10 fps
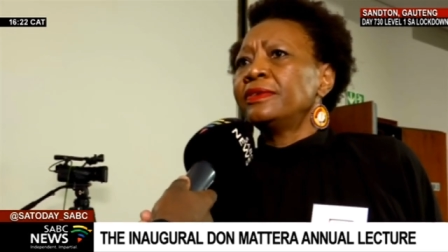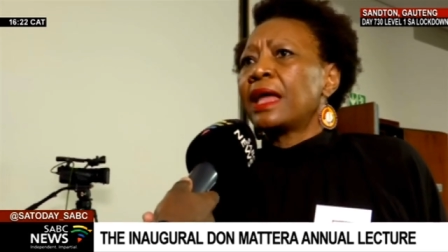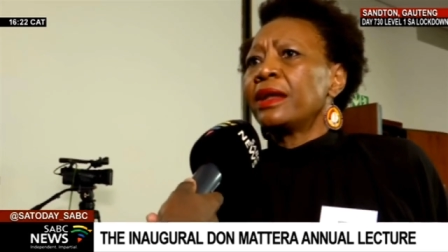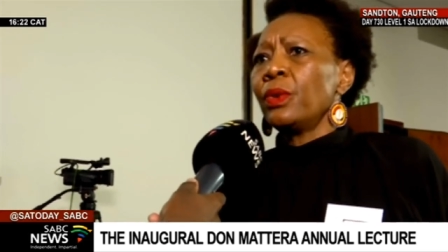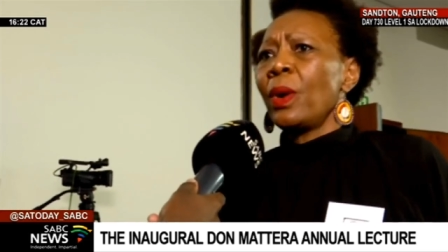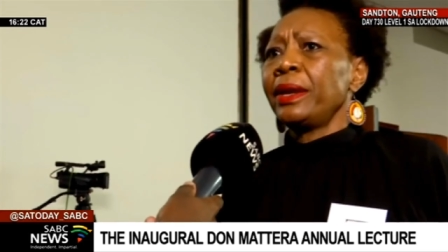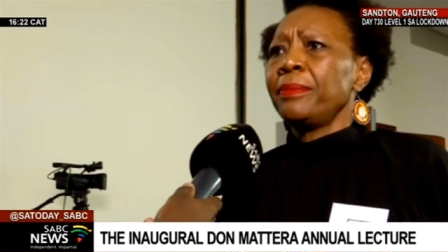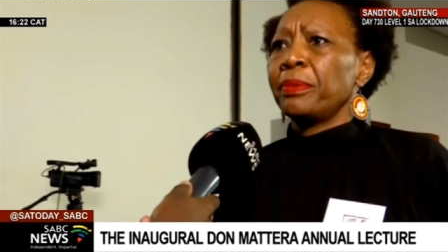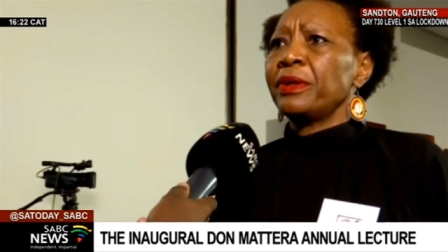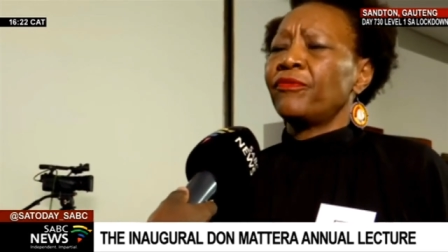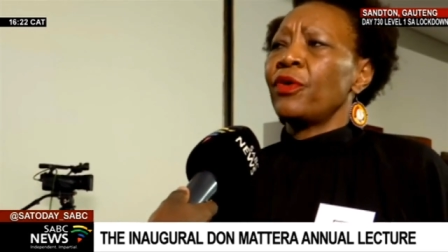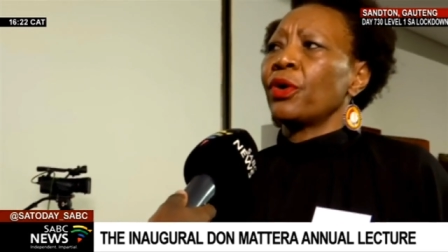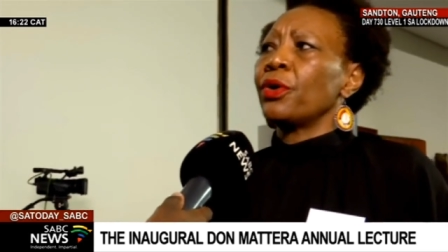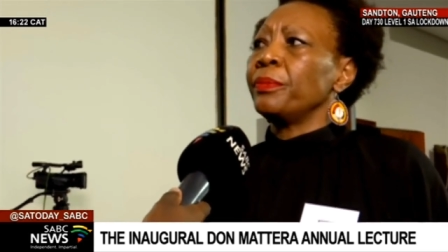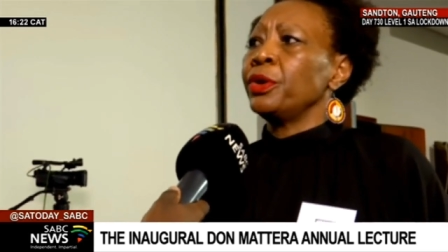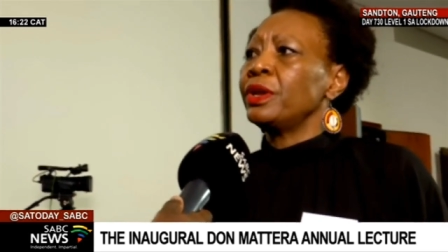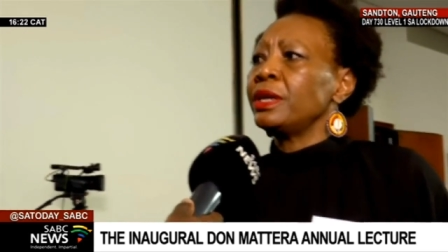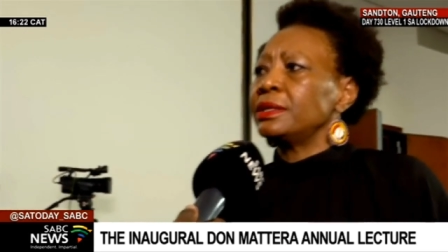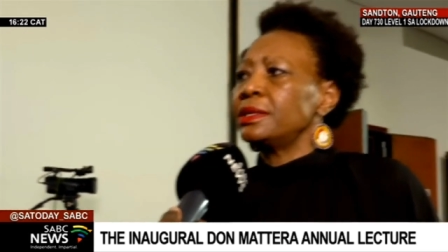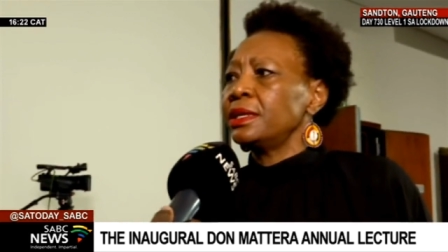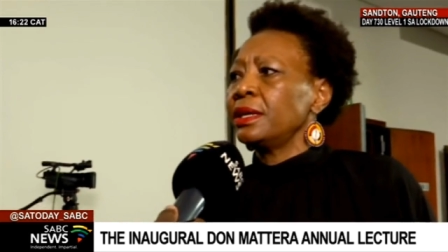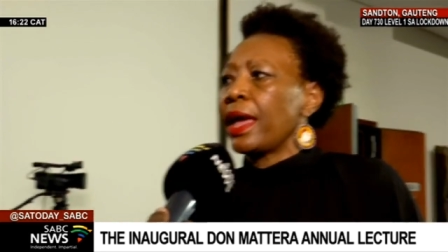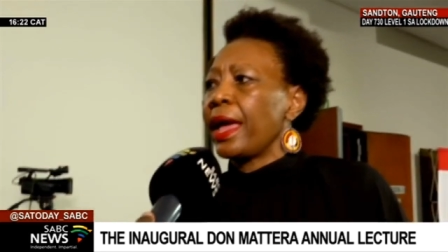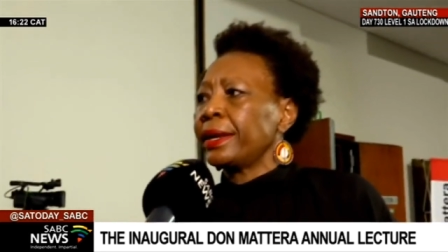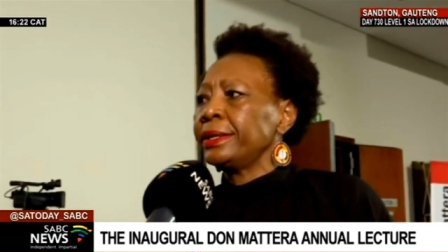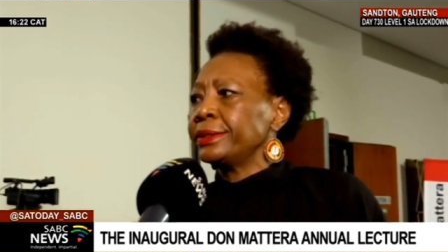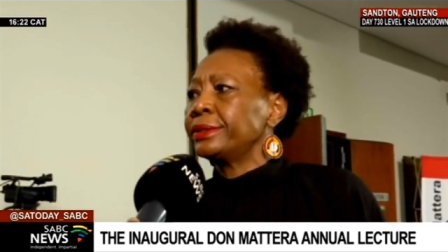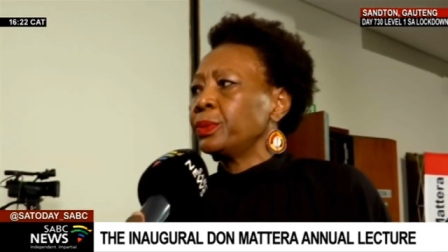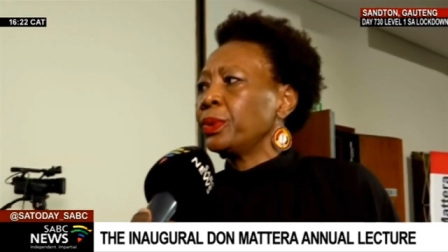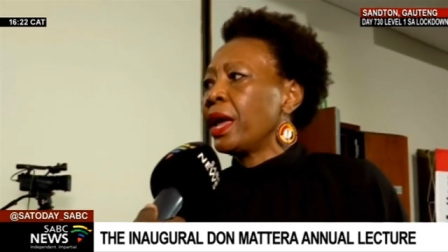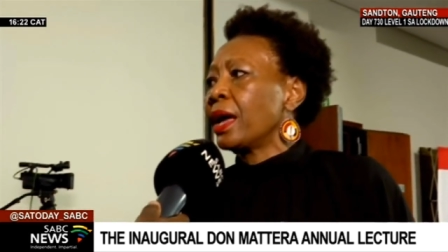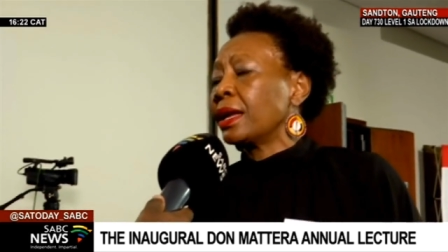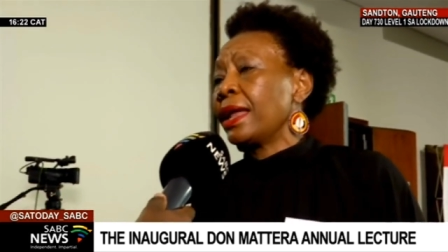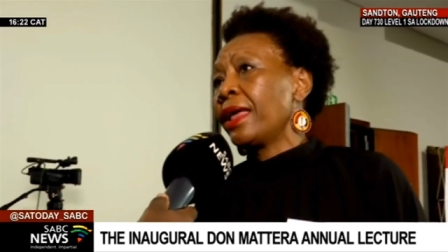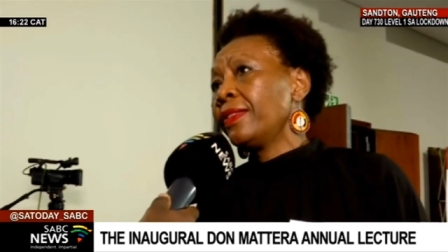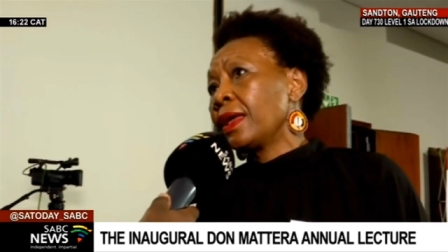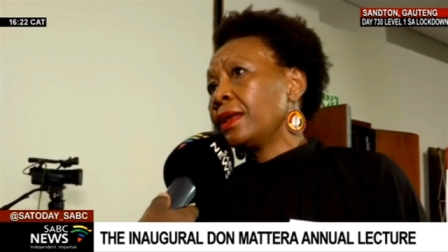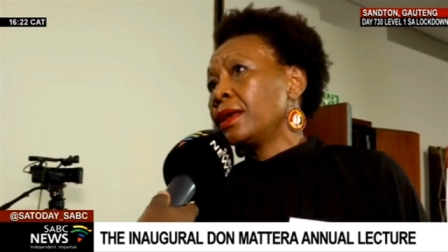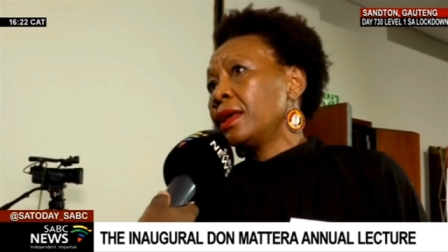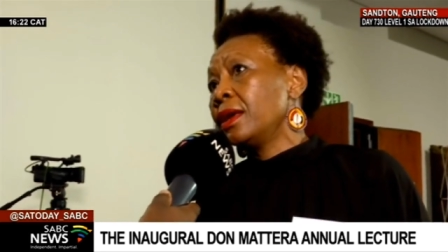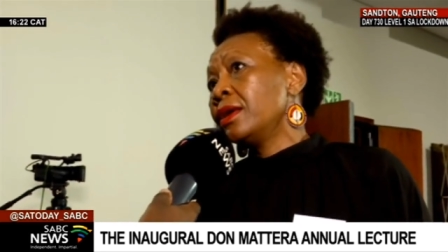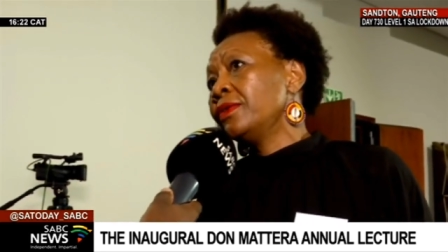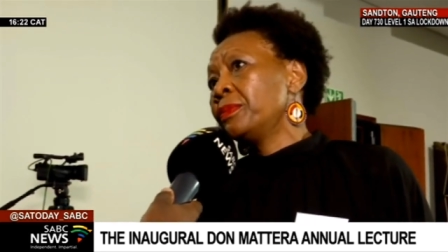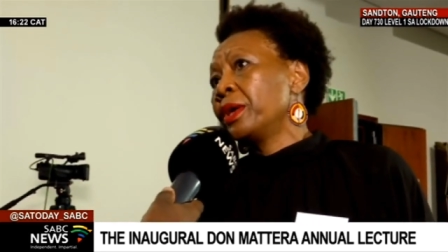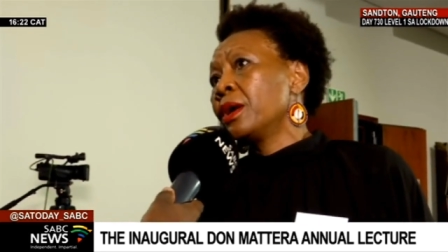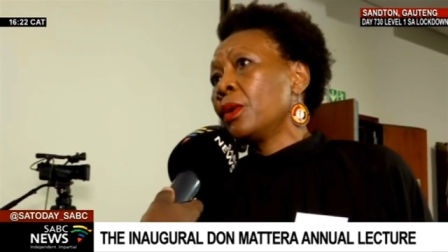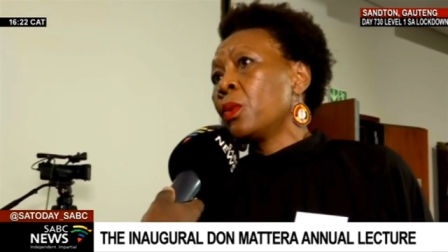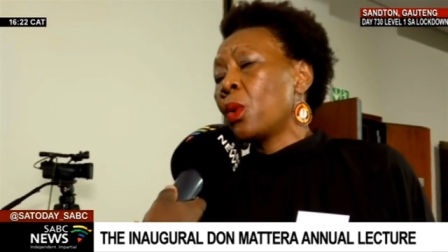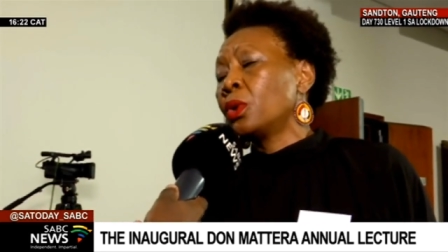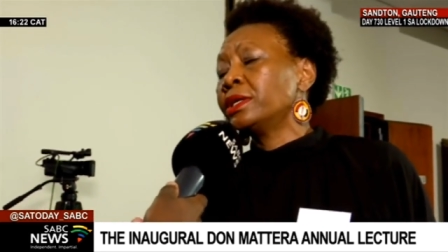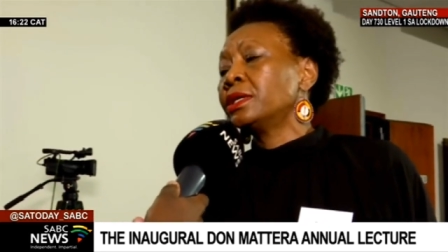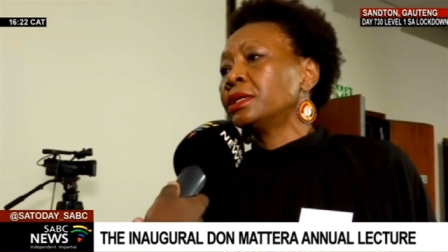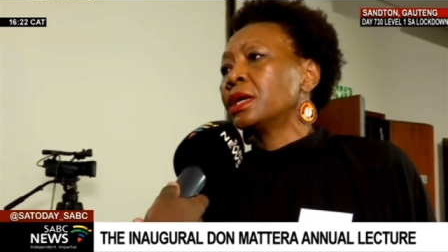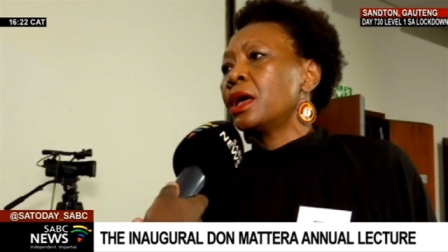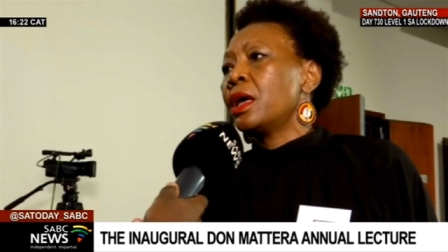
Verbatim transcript: He's done quite a bit for community, and we are glad that he is being awarded.